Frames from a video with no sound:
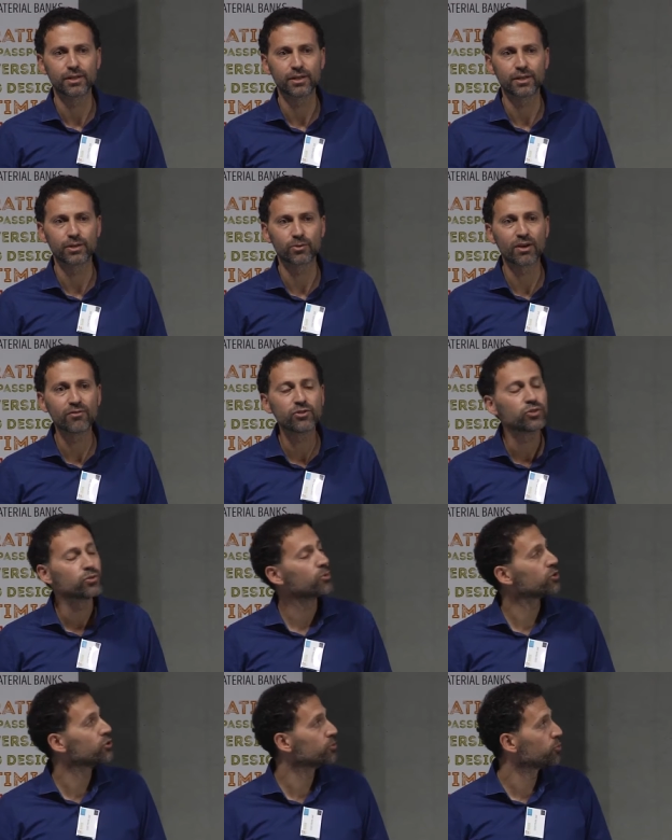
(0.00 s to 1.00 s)
a revenue
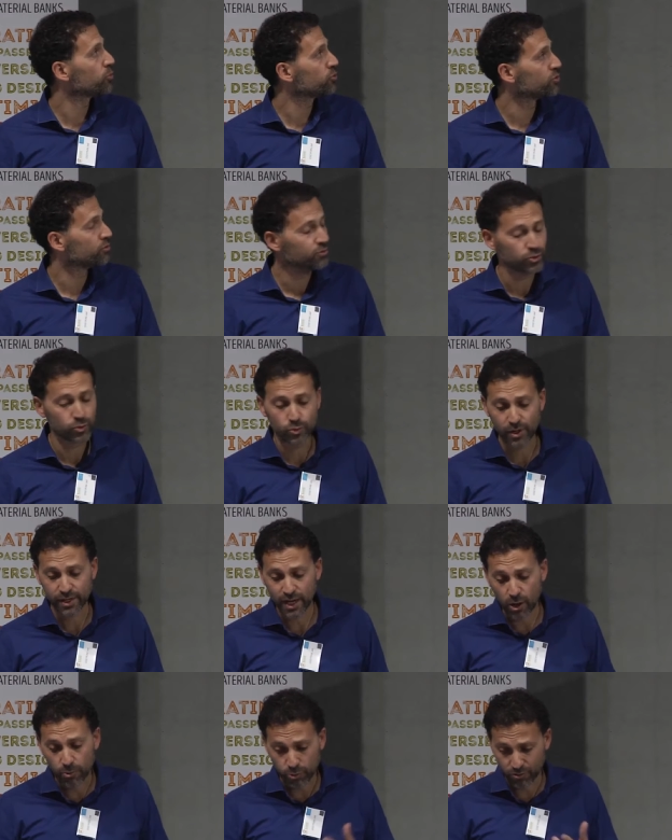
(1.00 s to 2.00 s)
model point of view, and
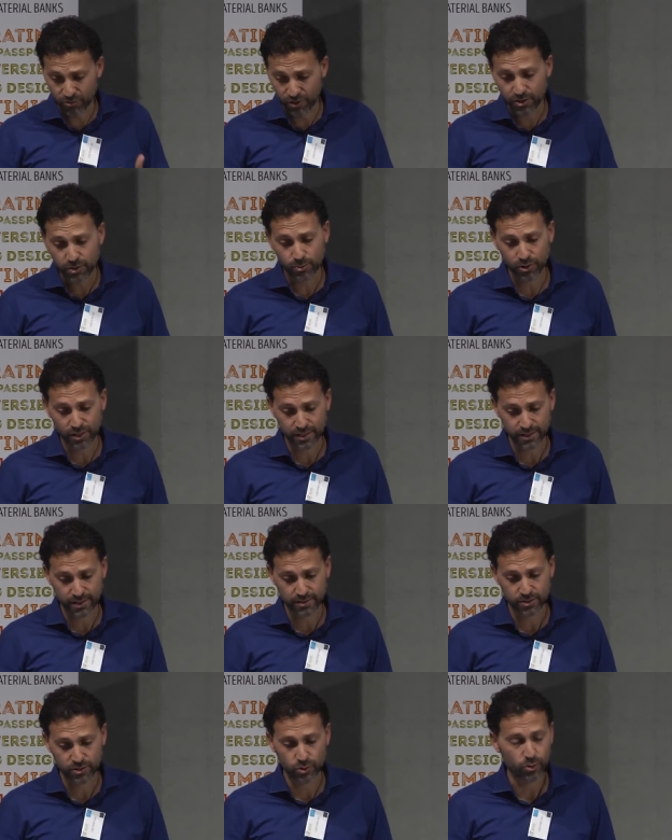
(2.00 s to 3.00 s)
how profitable it
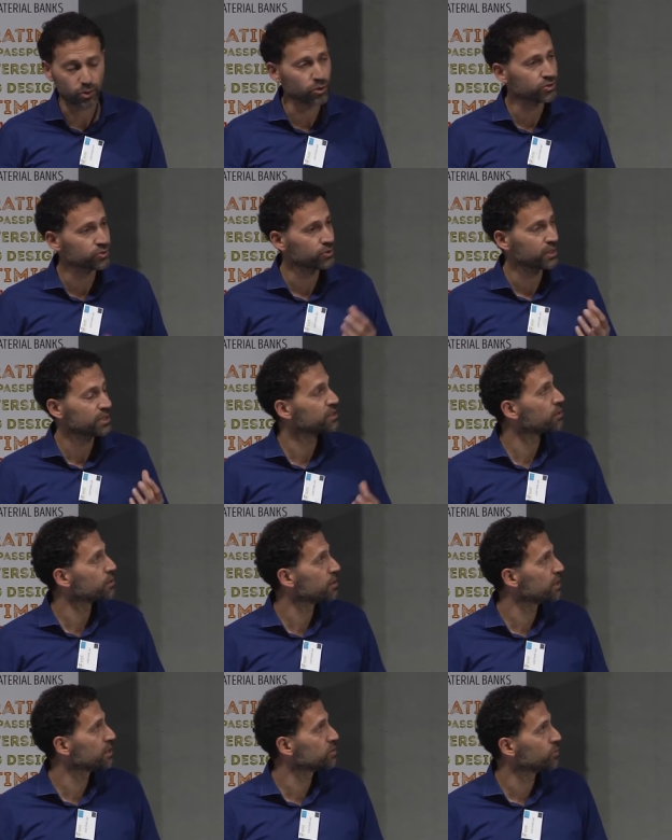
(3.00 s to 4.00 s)
is. So also these are
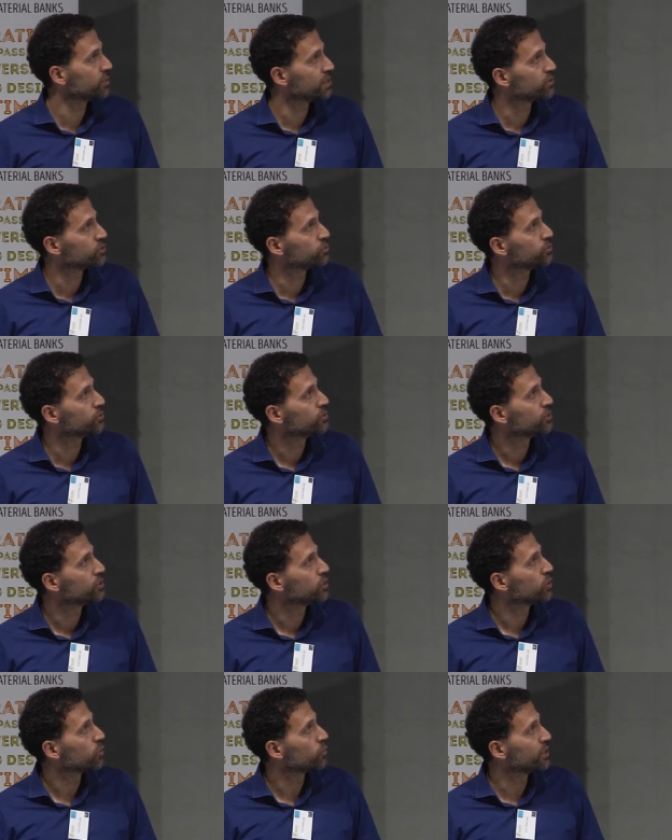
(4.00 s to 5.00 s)
things we need to,
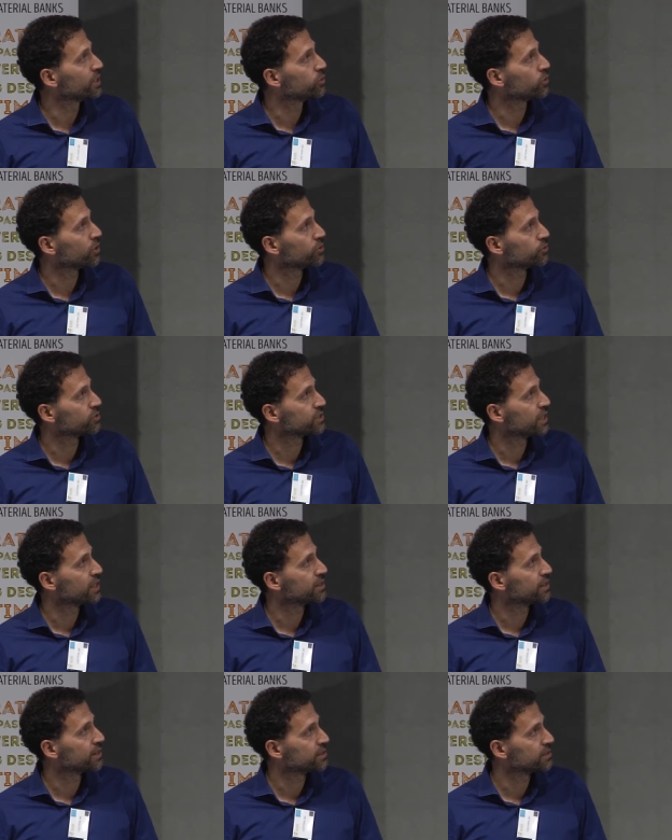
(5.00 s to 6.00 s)
we need to
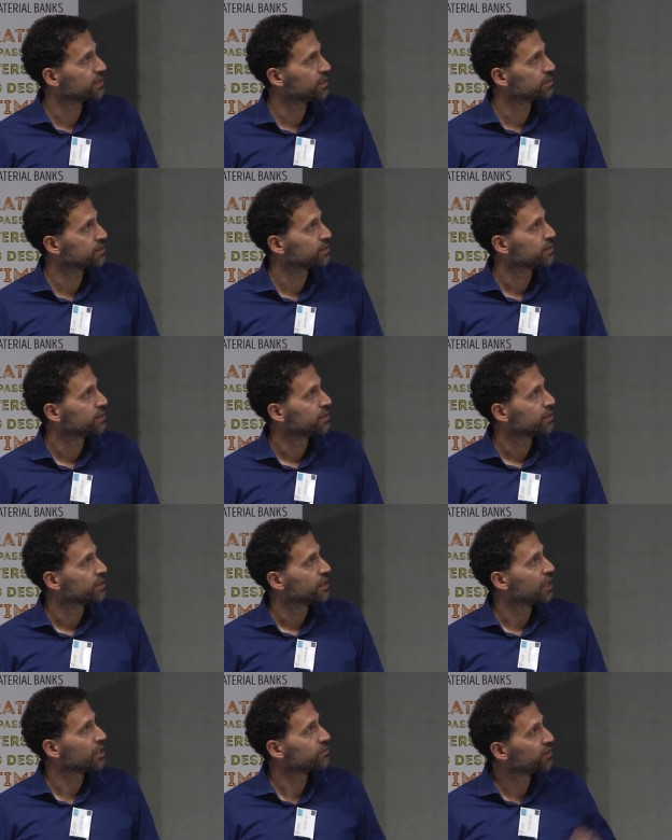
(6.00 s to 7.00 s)
understand and assess.
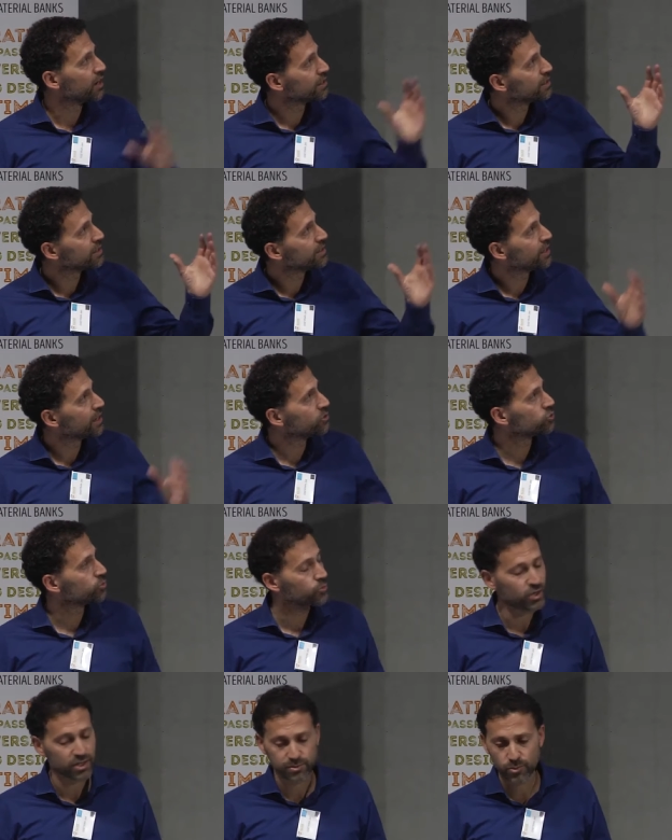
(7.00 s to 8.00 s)
And finally, the
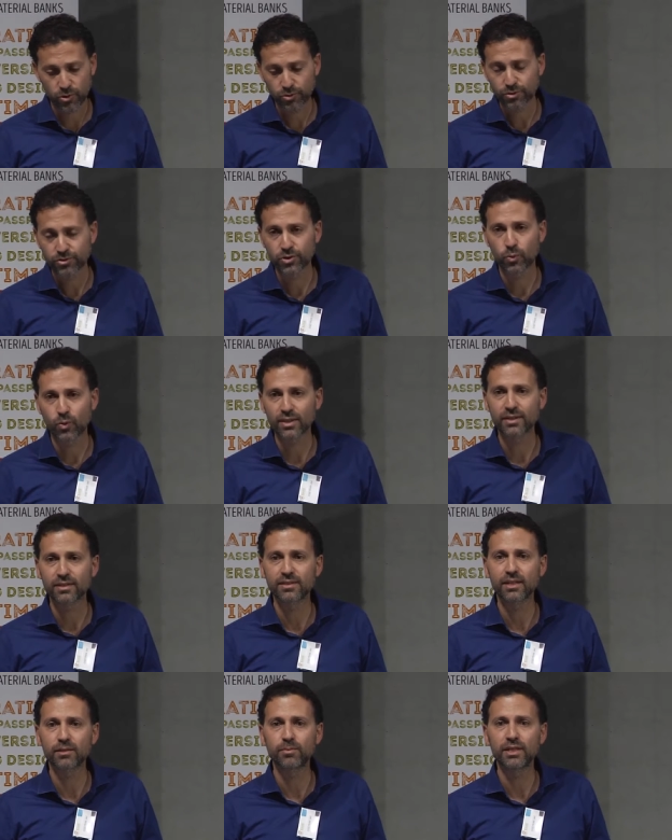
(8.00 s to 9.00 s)
enterprise model. So what does
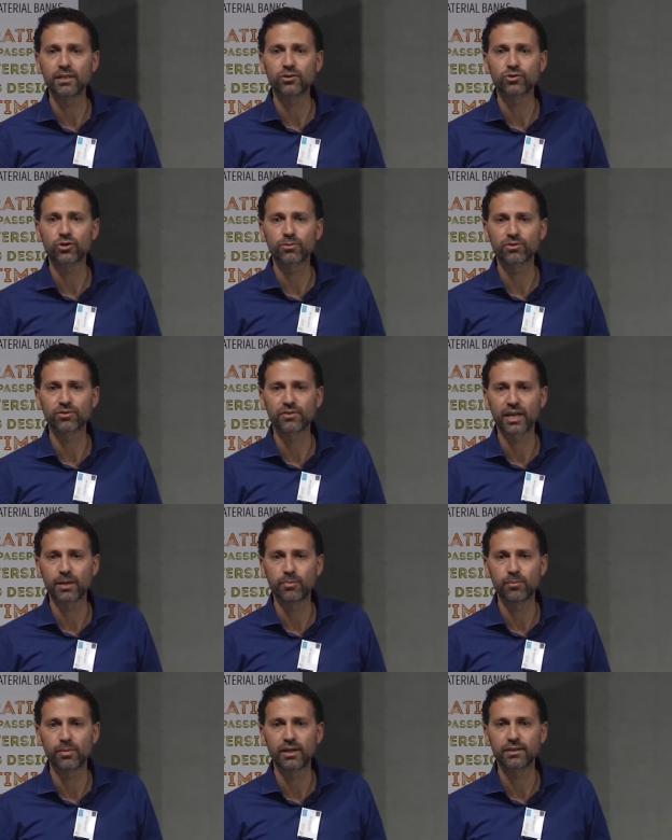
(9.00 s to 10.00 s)
that mean in terms of
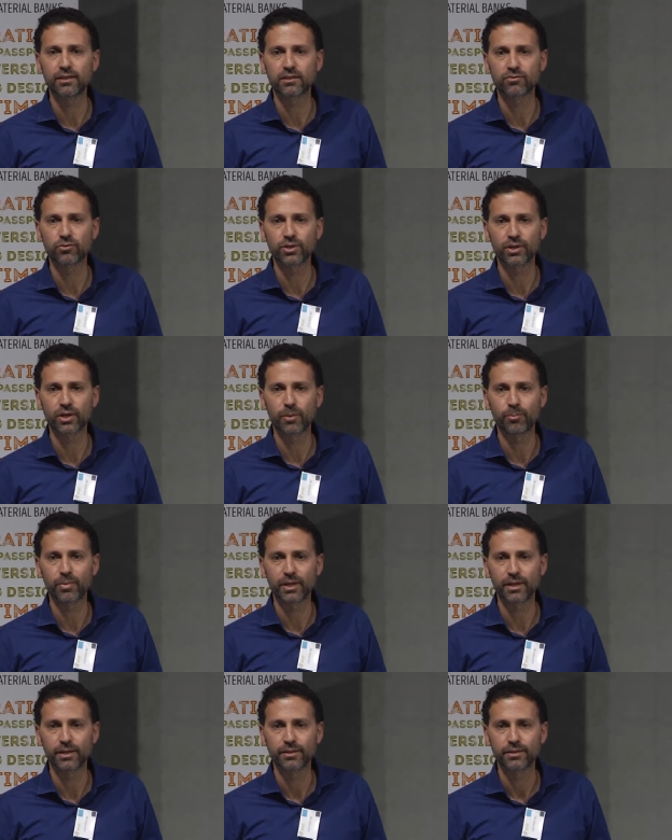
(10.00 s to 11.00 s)
capabilities for the
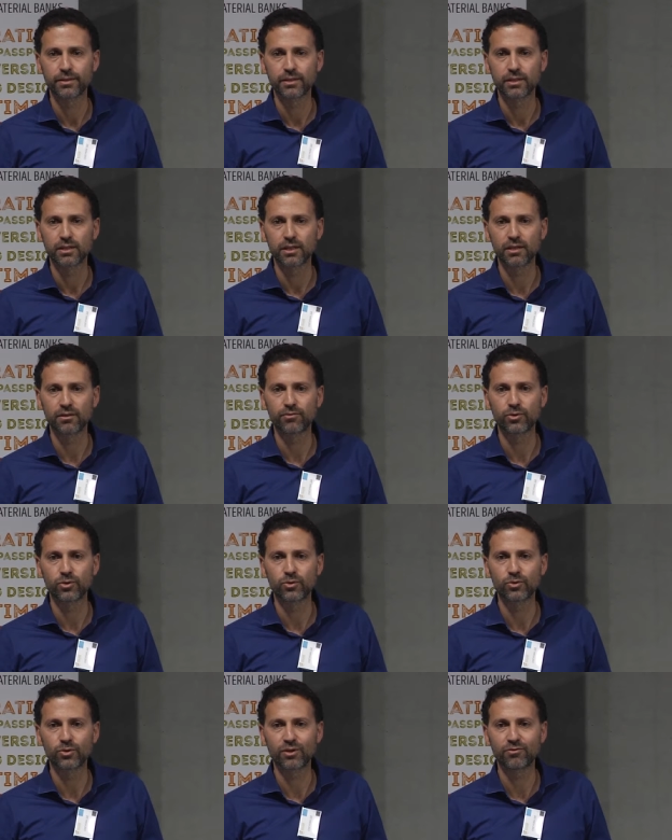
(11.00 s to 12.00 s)
company? If
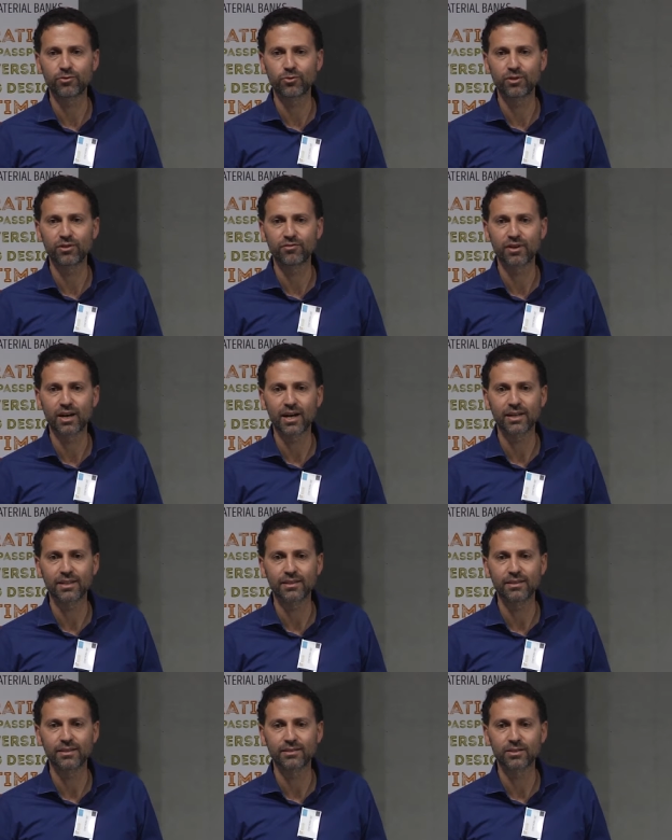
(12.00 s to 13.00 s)
you, if you
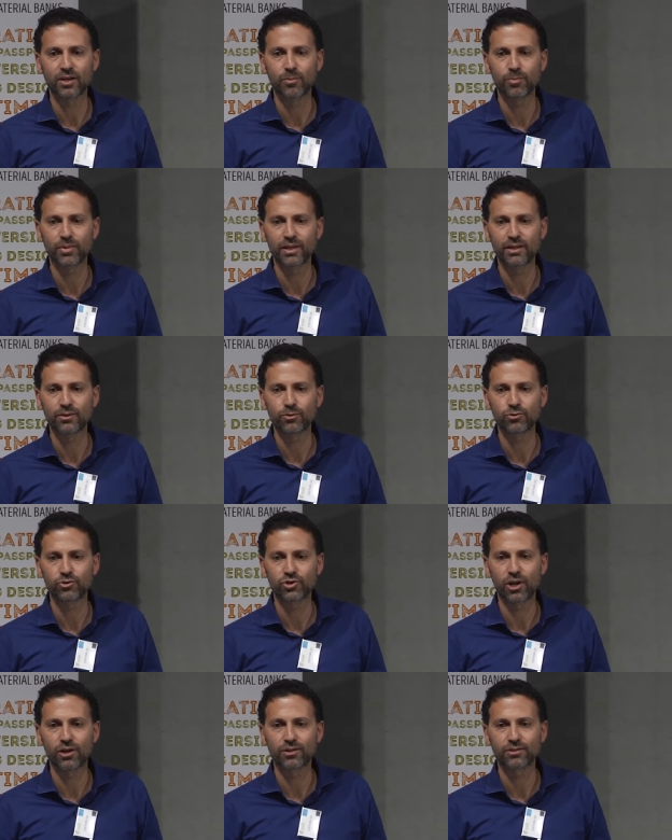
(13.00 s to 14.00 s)
divide this company into
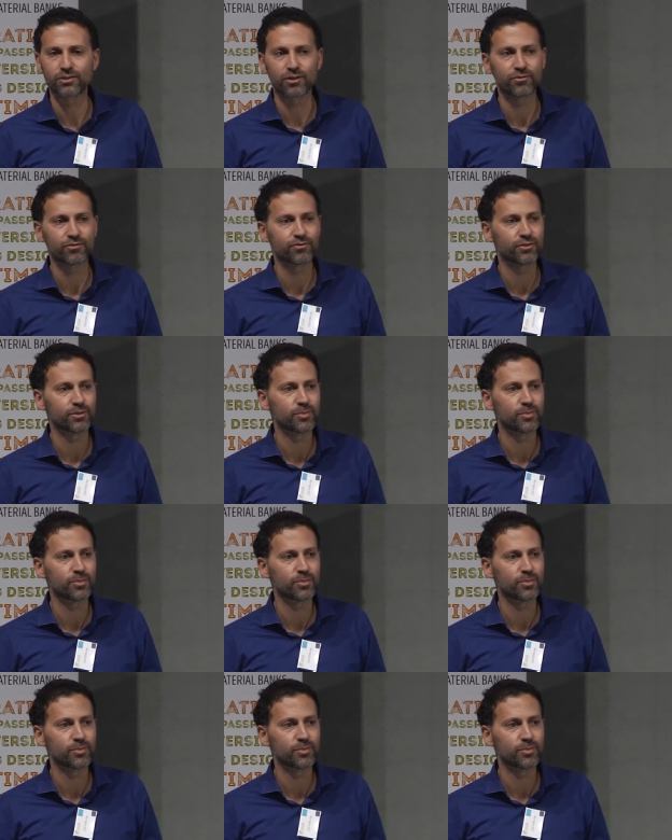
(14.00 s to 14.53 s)
chunks of